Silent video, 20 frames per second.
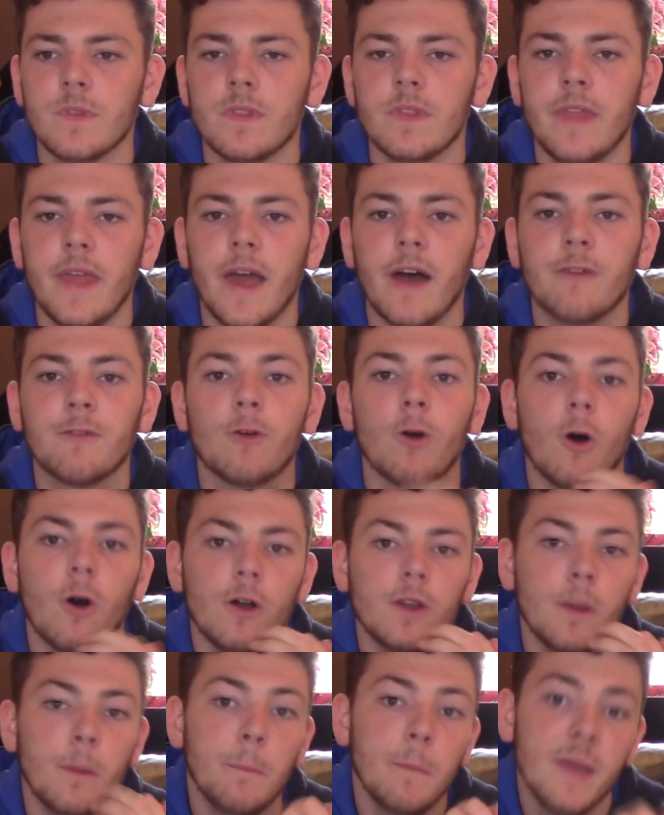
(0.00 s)
They have got
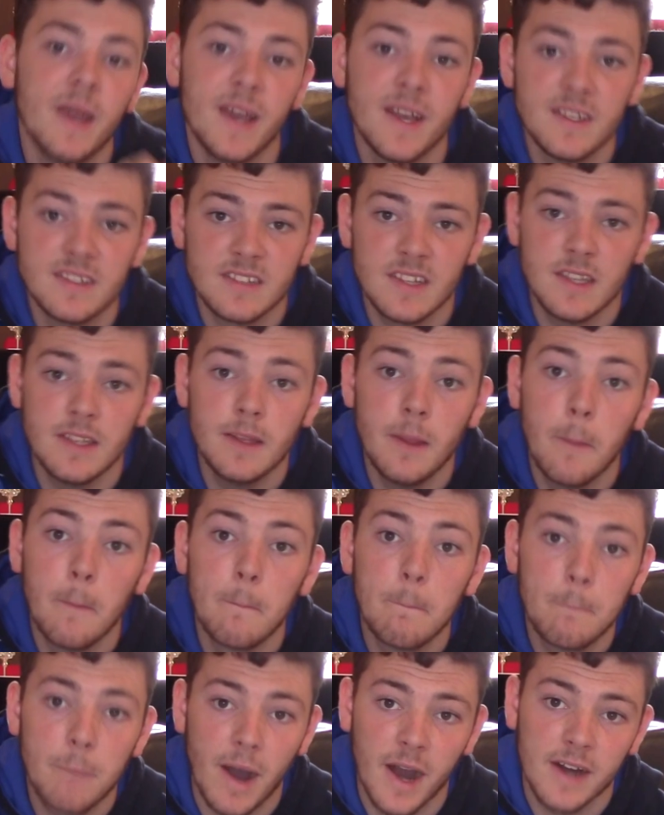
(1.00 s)
an amazing
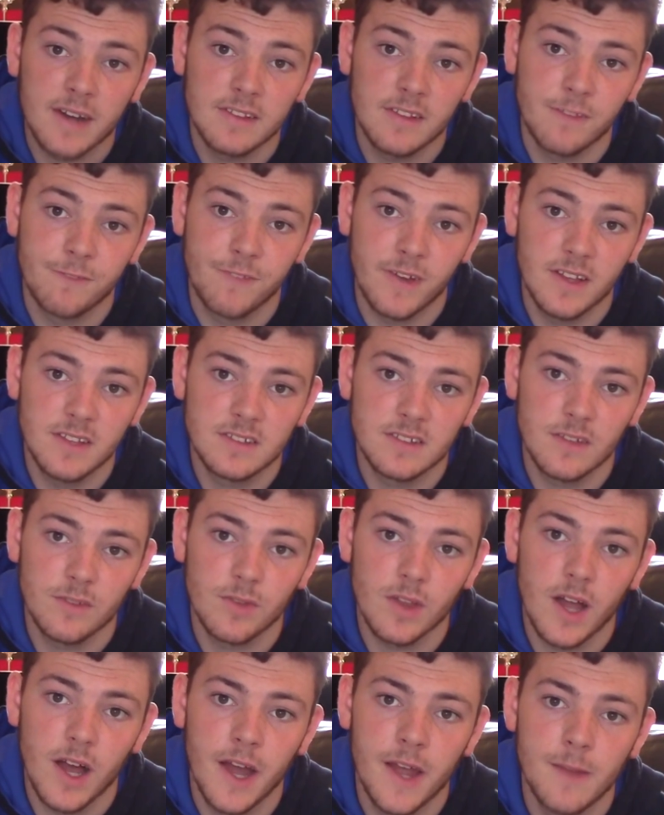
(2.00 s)
back defensive
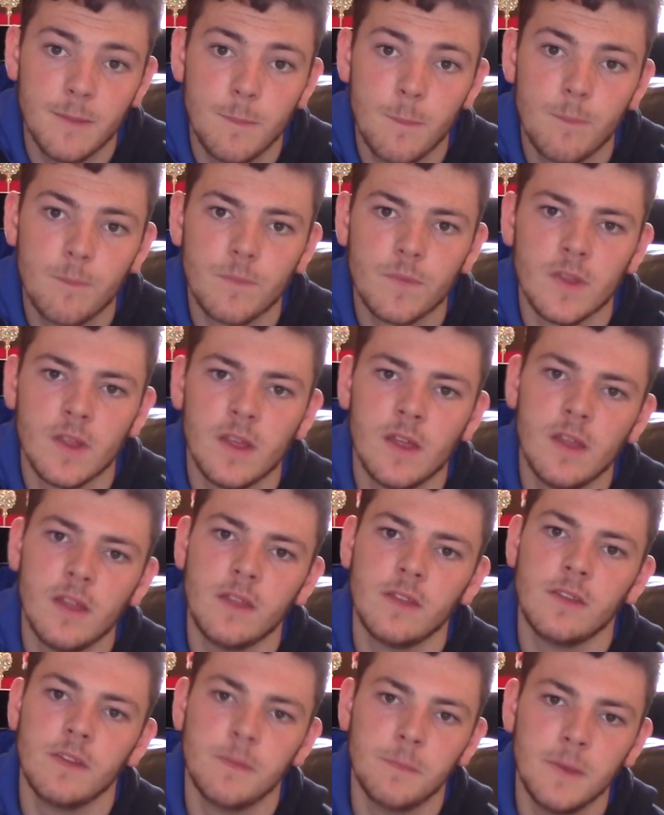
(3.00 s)
line.
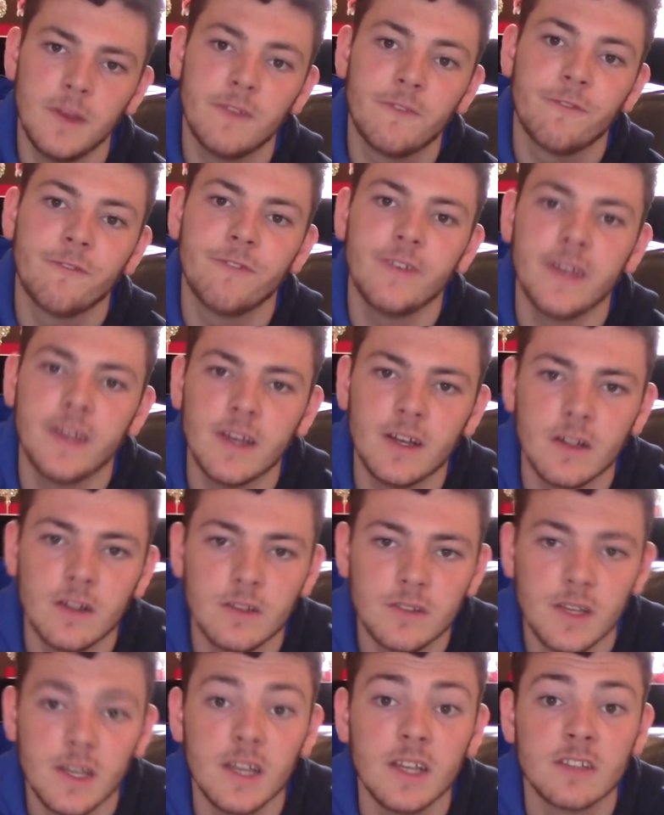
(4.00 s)
The
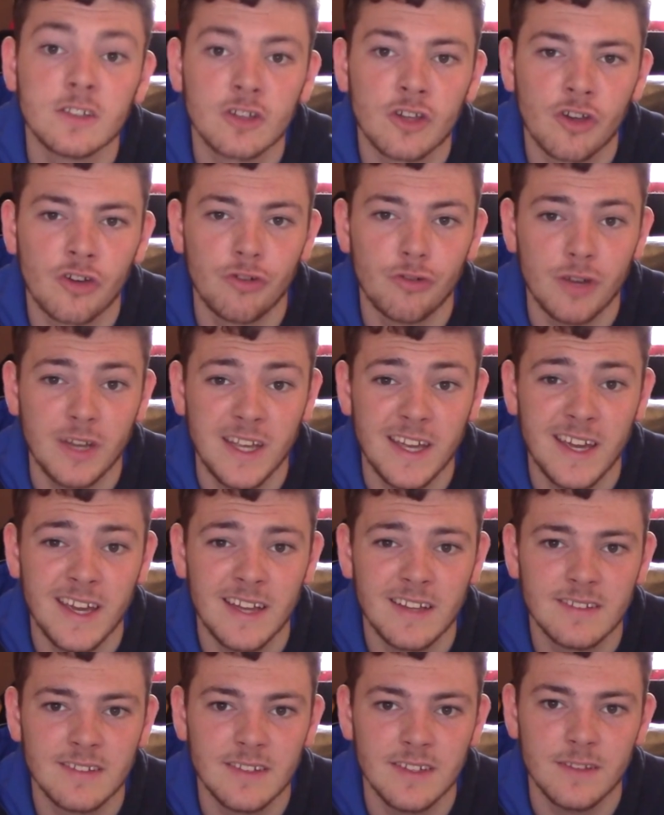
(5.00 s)
midfield is
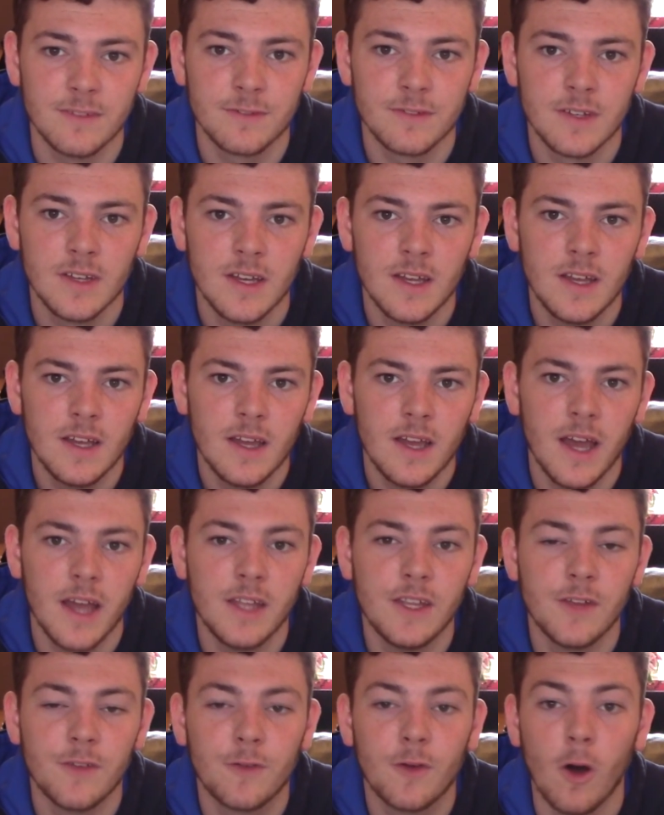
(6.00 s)
creative.
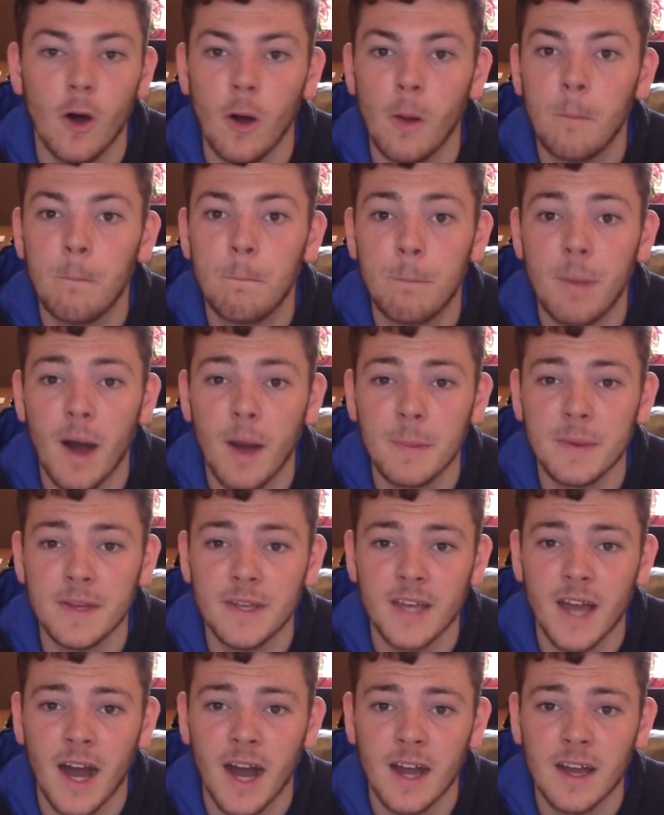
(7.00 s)
And you've got
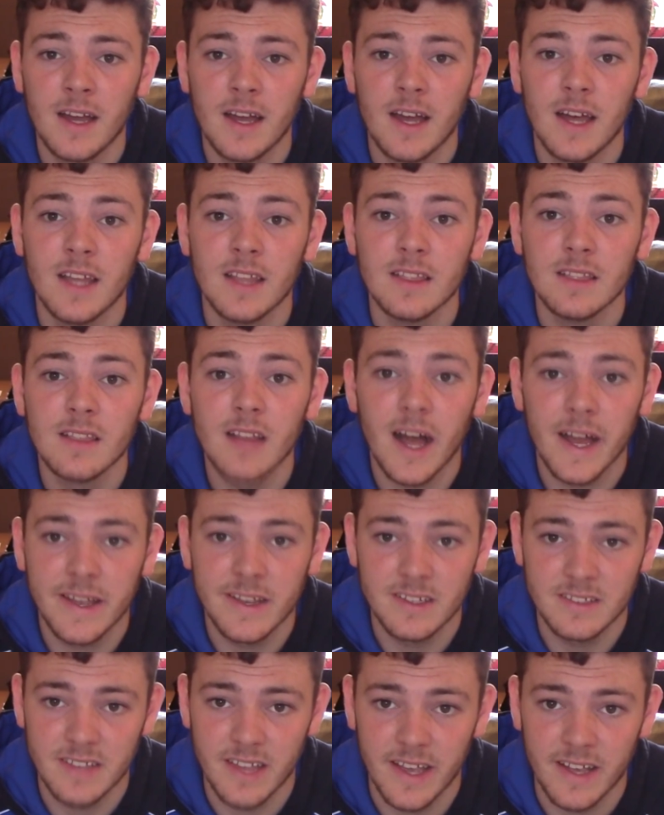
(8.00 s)
Aubameyang and
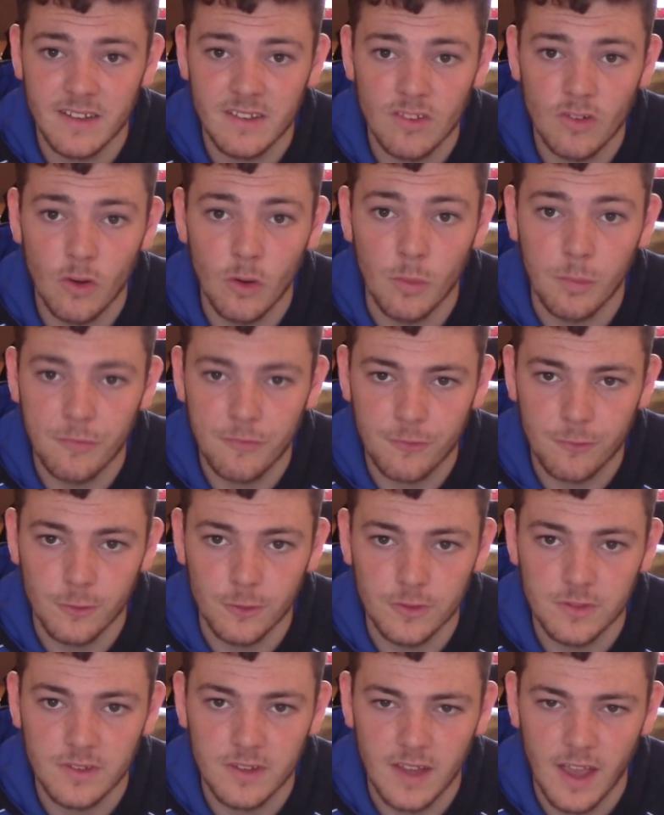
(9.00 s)
Lacazette up
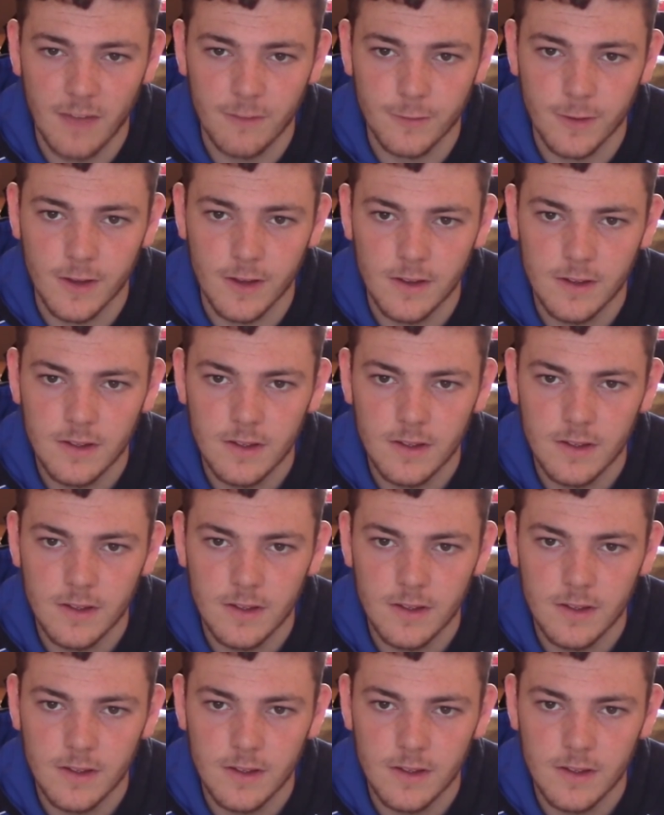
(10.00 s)
front together.